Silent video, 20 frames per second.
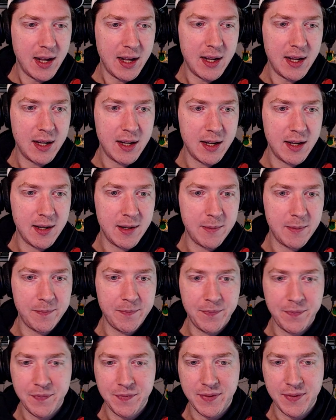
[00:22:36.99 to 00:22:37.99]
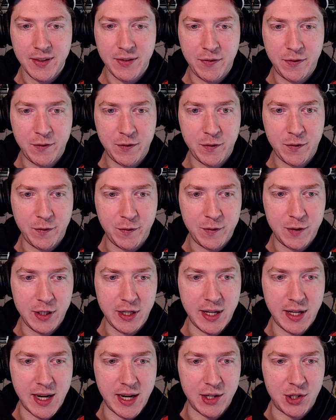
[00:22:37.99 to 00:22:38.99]

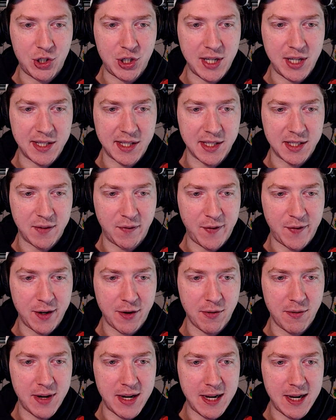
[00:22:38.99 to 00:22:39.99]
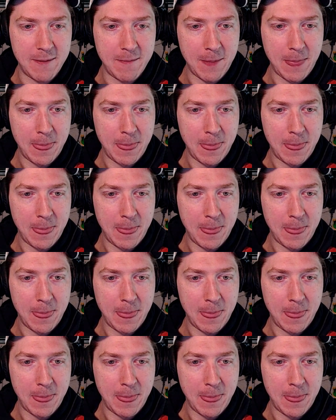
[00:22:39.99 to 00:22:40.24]
Yeah, Jesus, Vickery.